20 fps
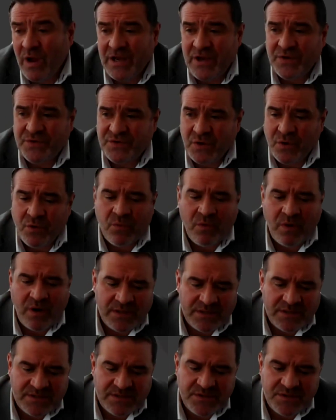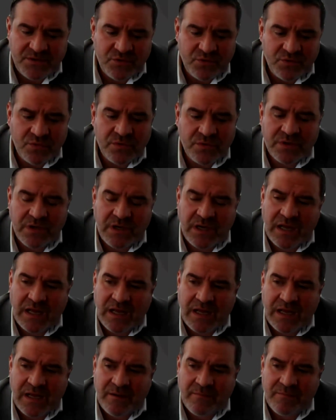you don't want to
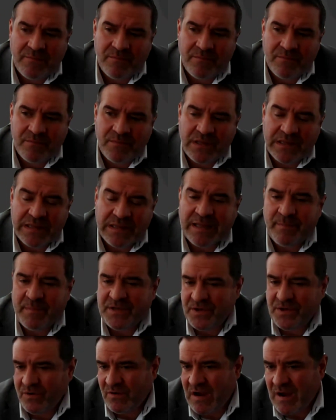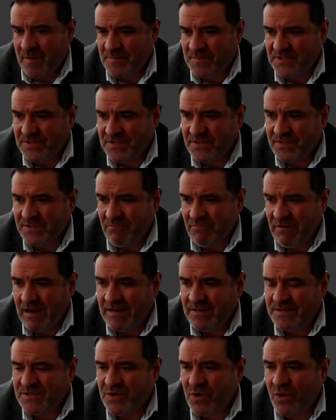limit your options,
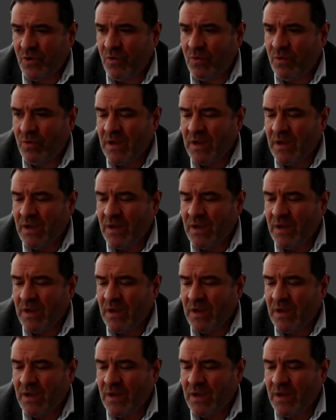right? So